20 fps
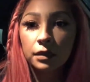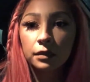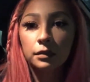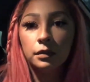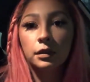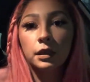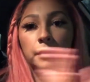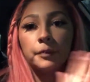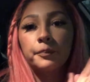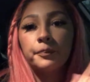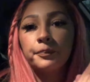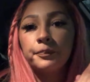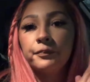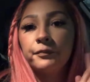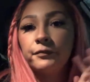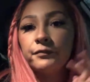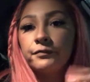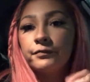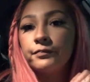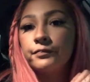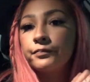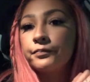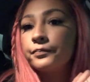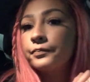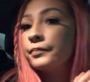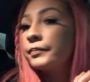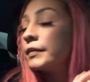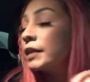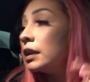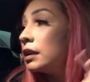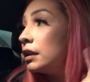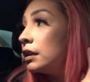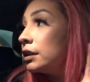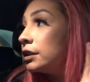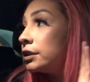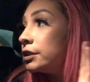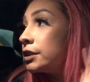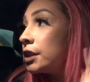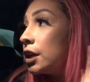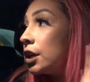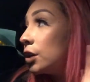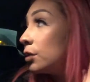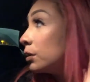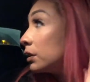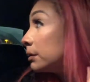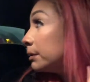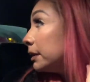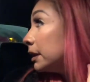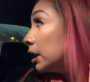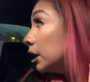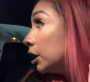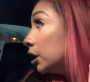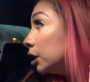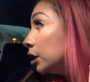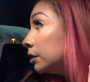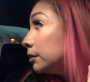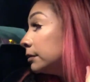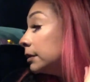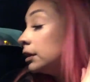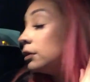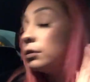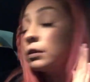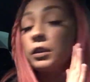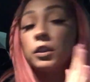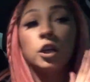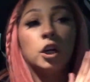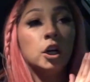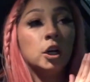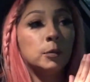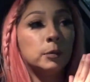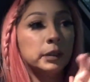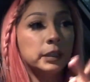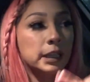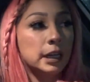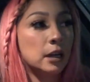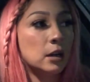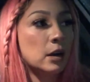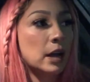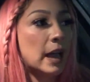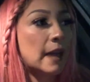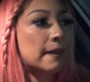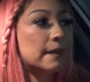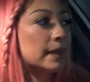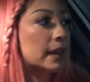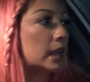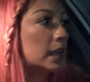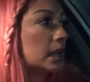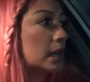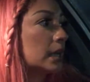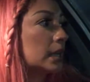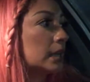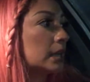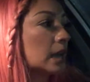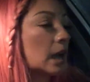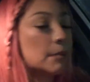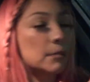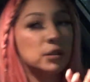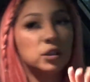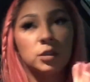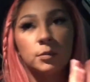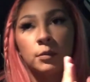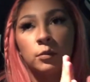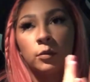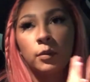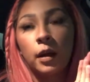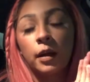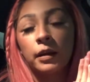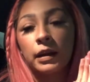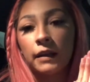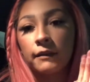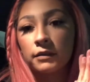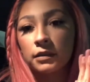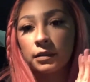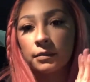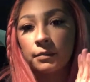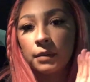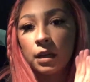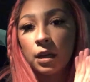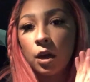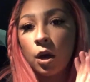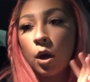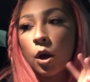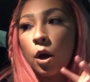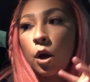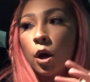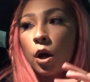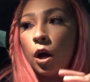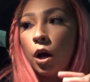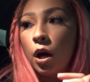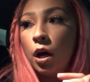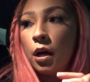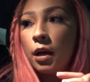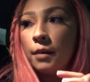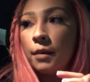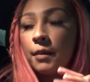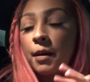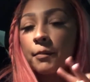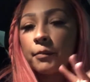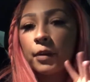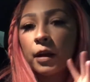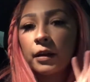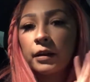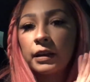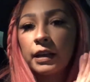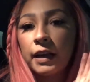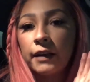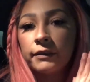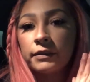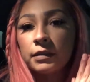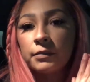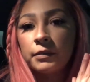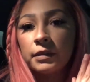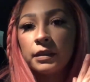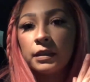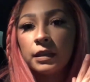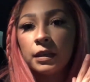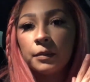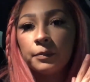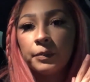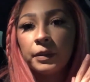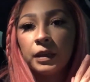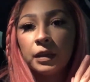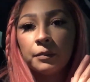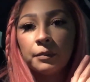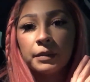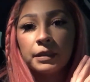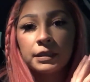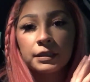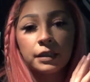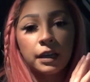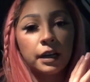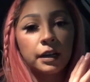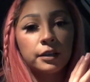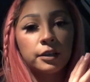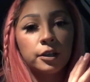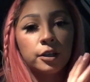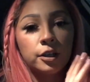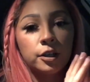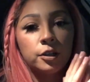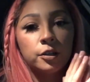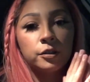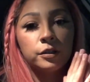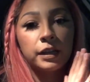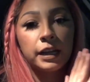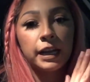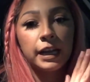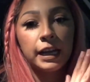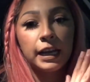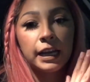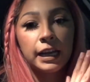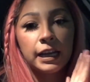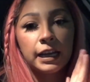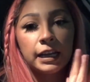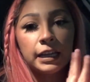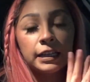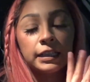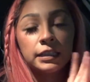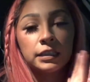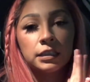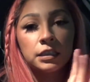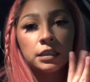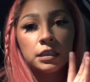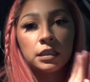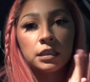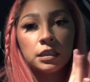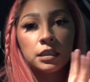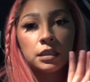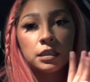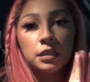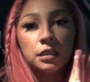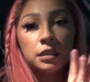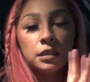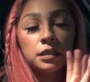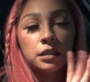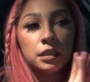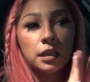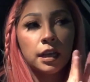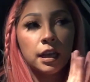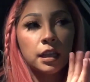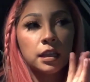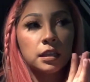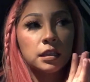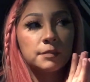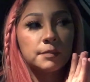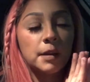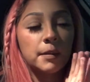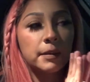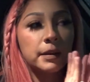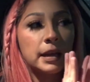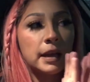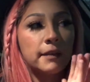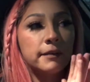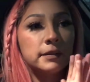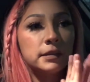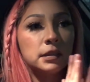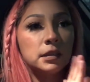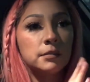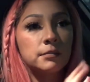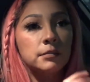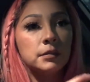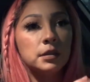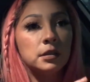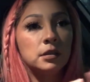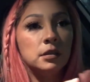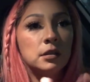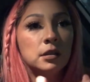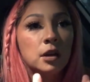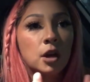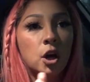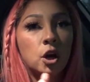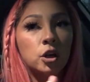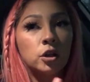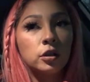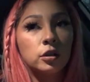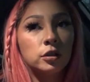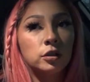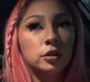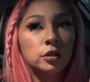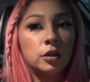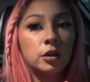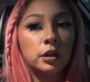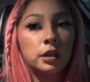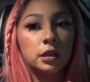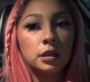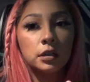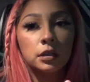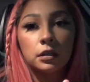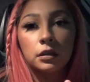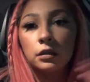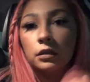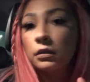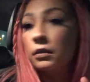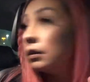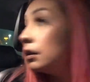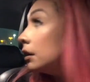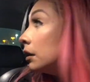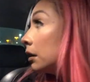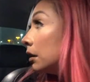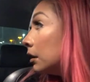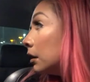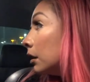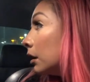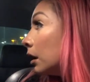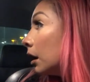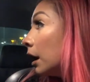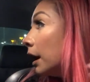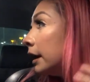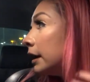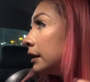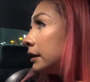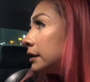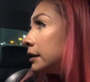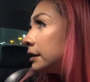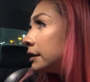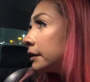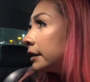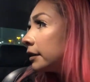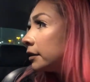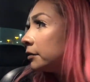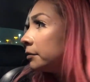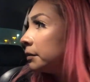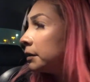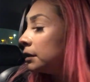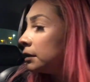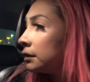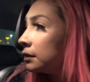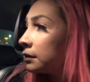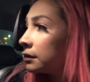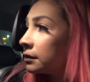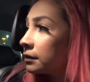Okay. So we're gonna be home. We're gonna go home right now, and then I'm assuming we're probably gonna have some um, I'm probably gonna have some of the pink Moscato and Anthony's probably gonna have some drink. Why you scared me?